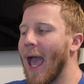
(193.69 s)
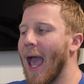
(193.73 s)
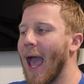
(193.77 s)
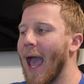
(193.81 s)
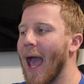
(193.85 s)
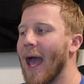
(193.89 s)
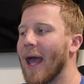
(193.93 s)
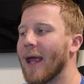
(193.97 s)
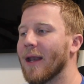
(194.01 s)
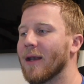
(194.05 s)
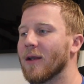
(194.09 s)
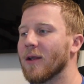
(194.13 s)

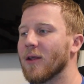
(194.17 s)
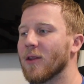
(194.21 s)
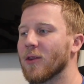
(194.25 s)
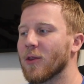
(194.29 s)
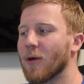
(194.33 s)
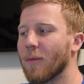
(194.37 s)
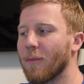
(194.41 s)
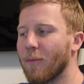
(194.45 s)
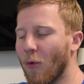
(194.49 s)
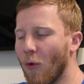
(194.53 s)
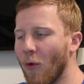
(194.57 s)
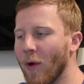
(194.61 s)
And
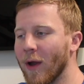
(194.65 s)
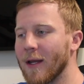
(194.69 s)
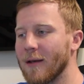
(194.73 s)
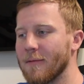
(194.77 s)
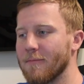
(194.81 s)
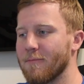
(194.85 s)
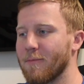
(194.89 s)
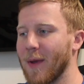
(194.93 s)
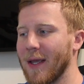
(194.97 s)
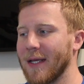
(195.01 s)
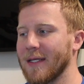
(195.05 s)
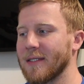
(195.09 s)
the
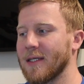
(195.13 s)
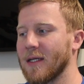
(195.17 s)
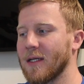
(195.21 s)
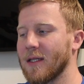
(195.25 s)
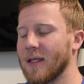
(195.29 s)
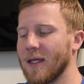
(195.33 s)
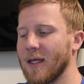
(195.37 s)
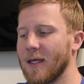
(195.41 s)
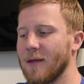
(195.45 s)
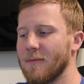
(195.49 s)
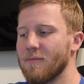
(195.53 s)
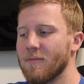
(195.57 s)
point
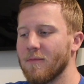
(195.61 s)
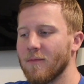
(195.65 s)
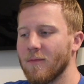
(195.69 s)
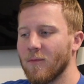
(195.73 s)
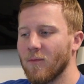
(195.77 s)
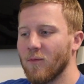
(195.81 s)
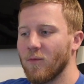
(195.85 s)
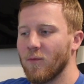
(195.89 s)
basically